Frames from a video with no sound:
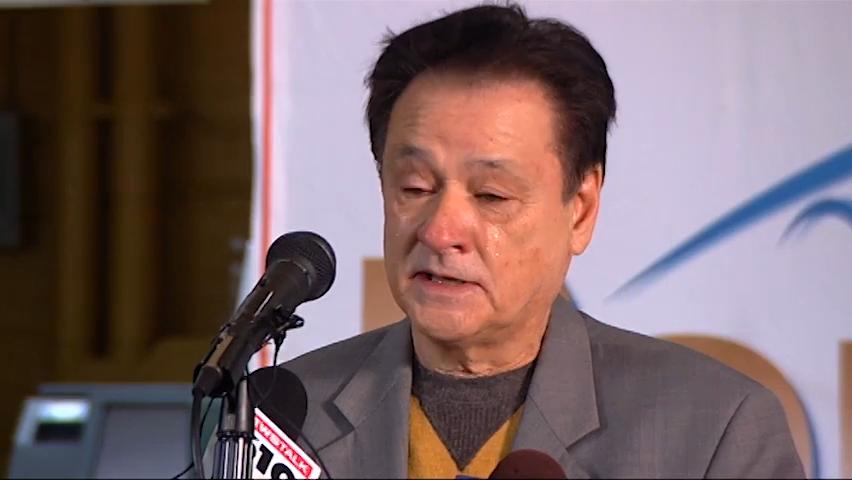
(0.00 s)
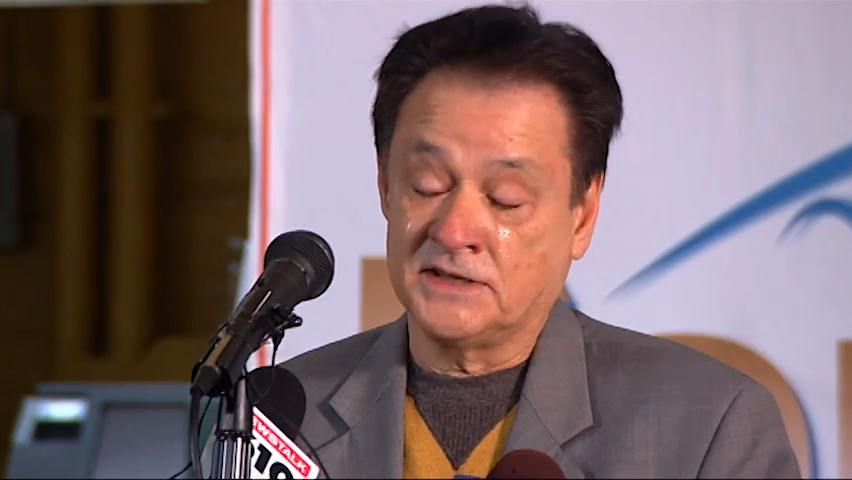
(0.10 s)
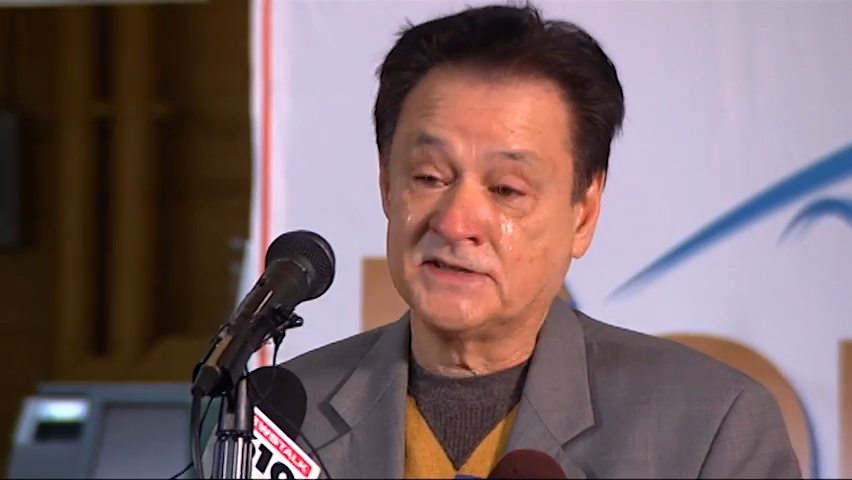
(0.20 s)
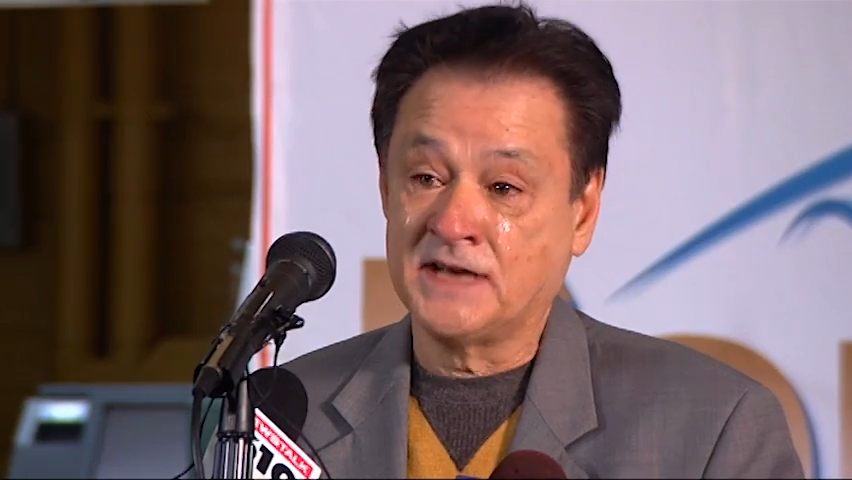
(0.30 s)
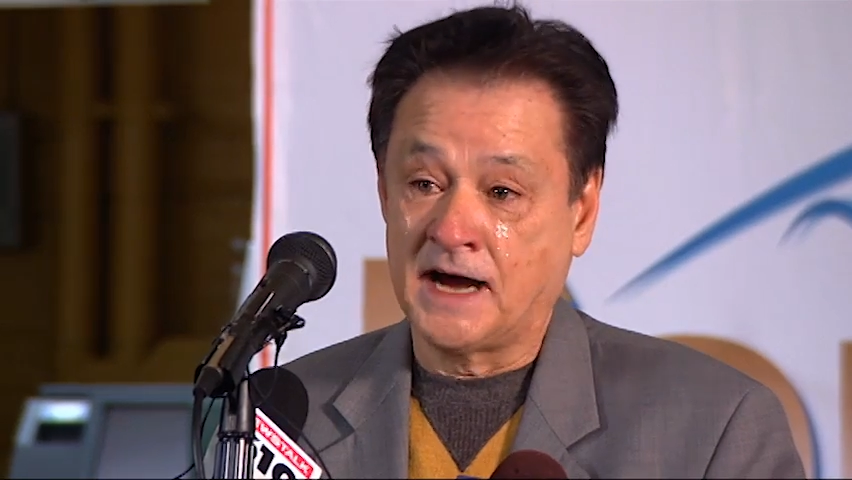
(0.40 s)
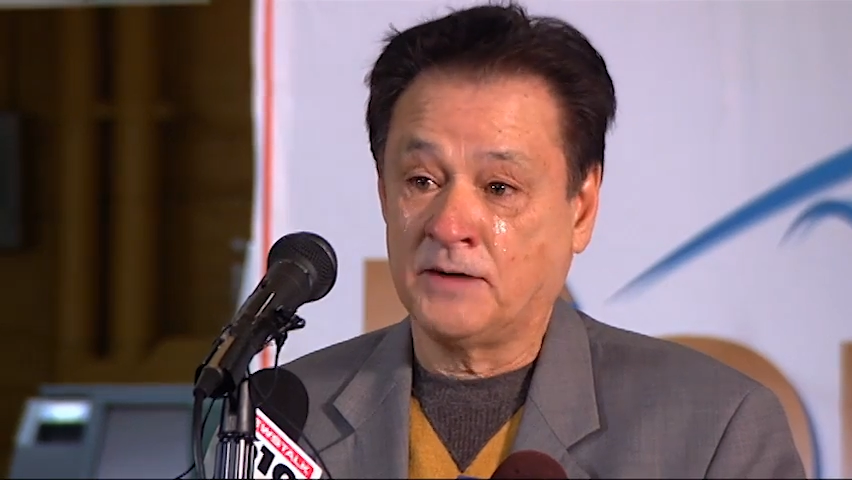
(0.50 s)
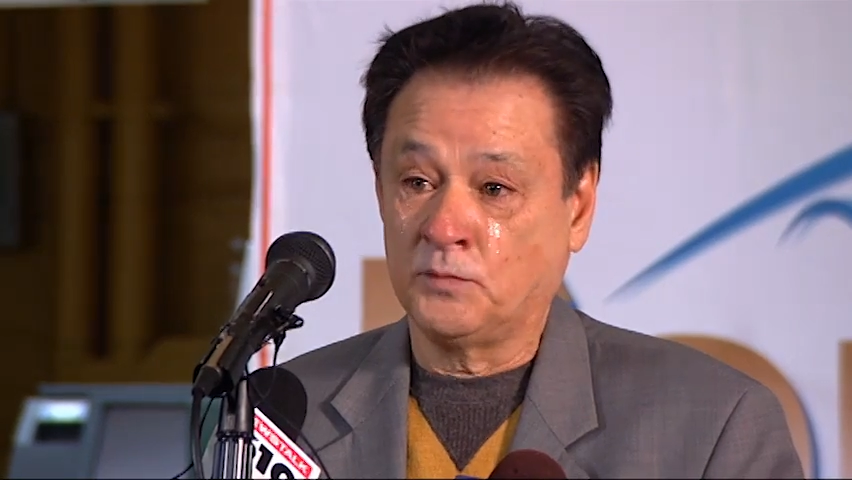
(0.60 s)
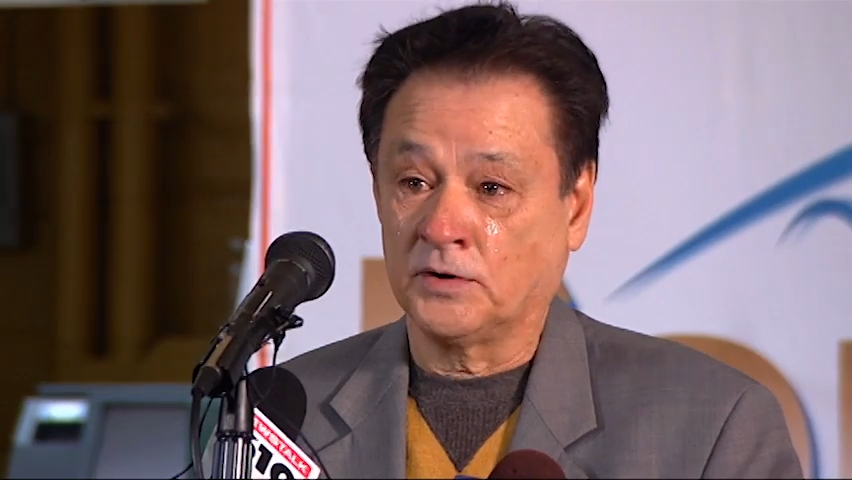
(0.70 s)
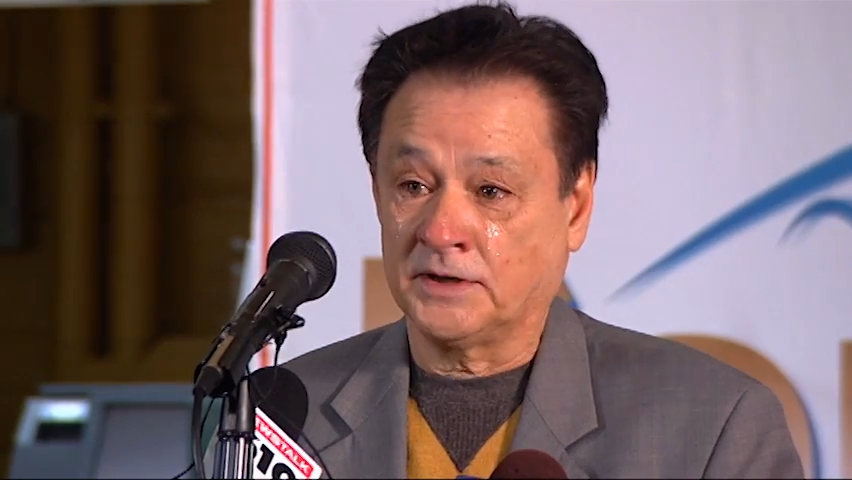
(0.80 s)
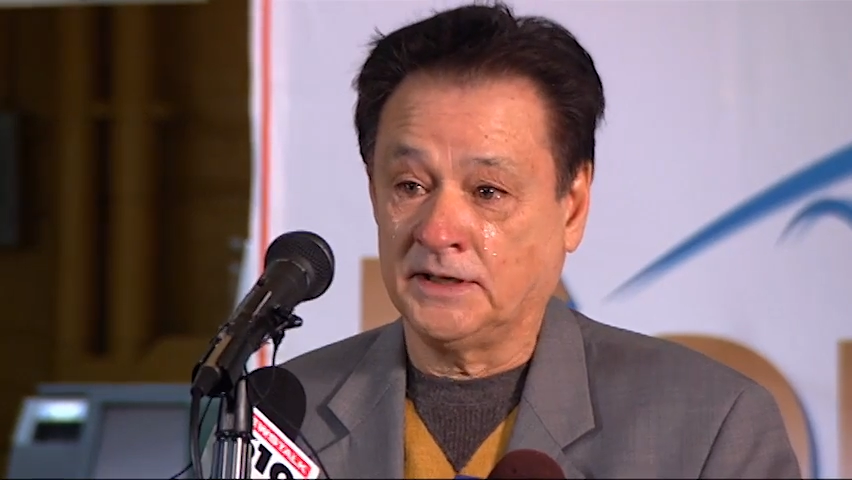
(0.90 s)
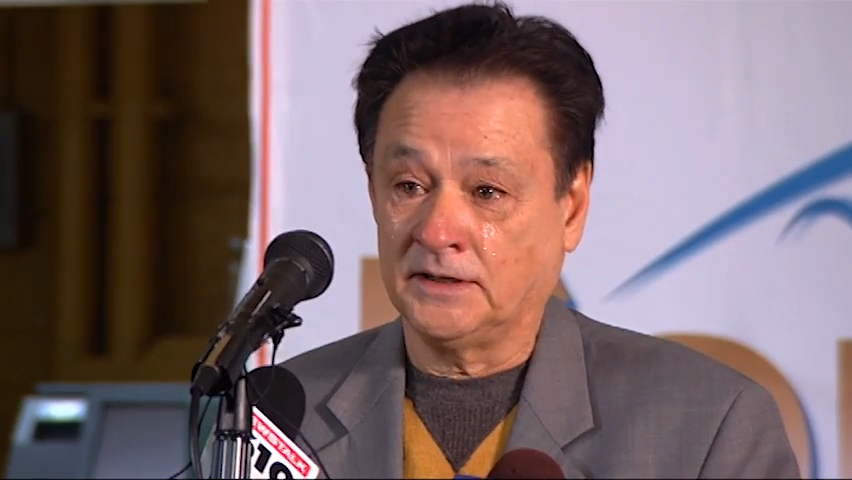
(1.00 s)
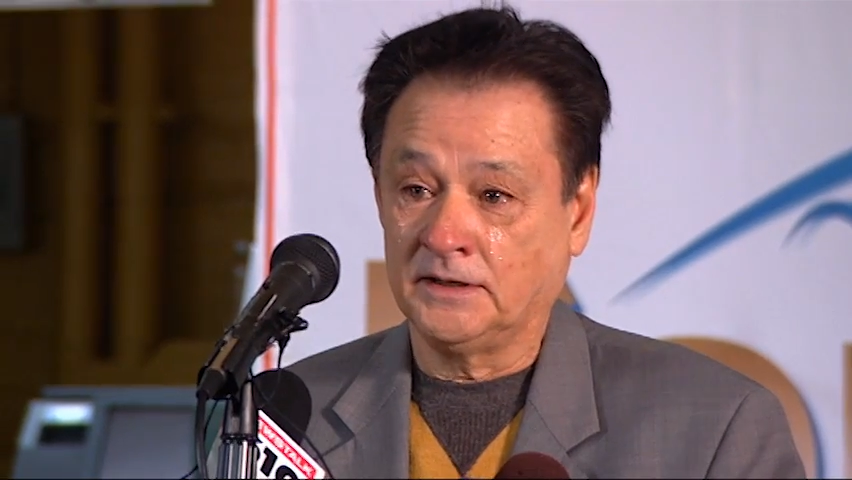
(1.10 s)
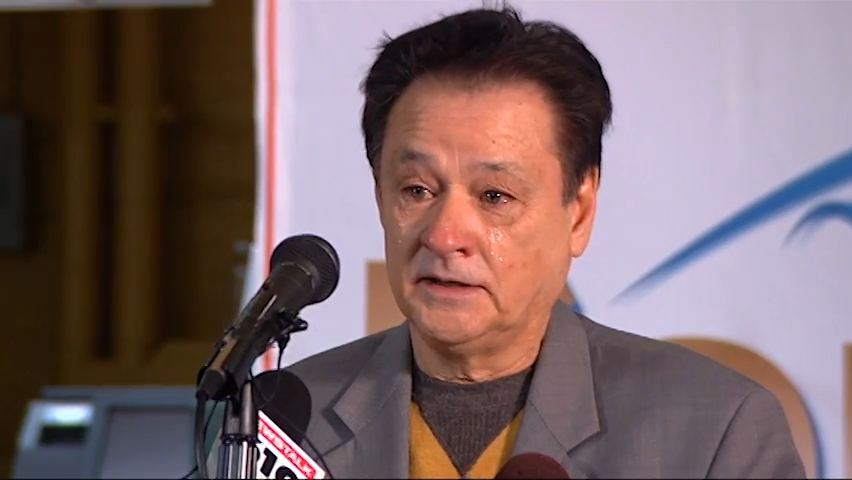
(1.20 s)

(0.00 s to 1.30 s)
is not working.